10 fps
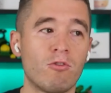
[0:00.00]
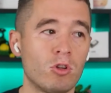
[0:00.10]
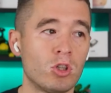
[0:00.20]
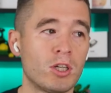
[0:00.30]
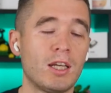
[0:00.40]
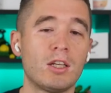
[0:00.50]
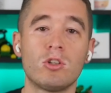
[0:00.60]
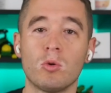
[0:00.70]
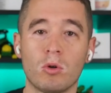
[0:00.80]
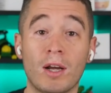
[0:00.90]
looking
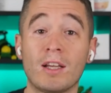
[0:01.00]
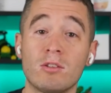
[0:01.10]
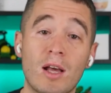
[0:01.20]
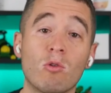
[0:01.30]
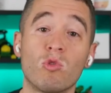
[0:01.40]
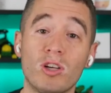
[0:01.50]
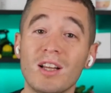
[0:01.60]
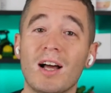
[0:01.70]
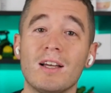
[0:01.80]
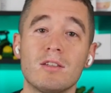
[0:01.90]
into, or I guess now
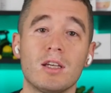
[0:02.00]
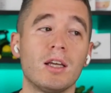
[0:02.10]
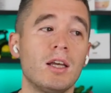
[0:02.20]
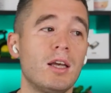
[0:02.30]
realizing